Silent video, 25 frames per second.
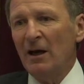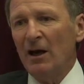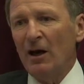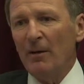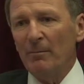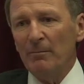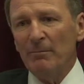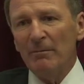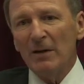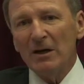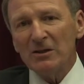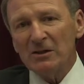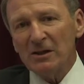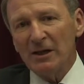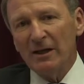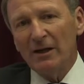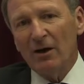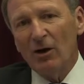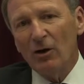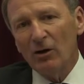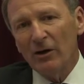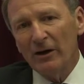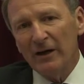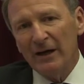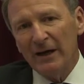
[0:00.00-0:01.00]
mostly a
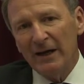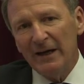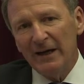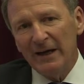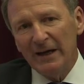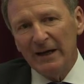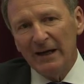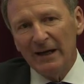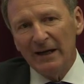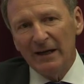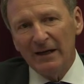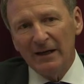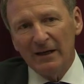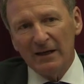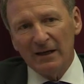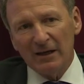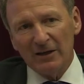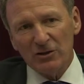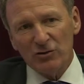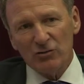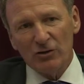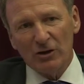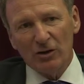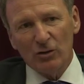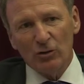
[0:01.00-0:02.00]
holiday in a
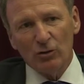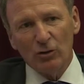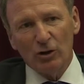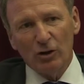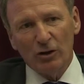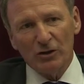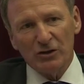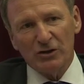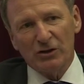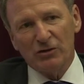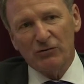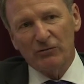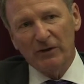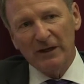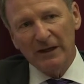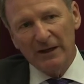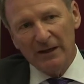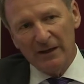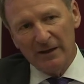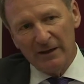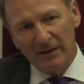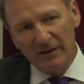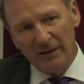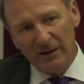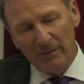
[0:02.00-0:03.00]
country called Costa Rica.
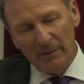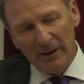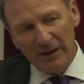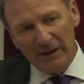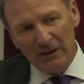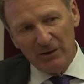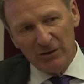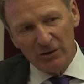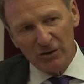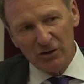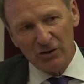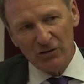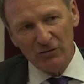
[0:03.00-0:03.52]
The thing about Costa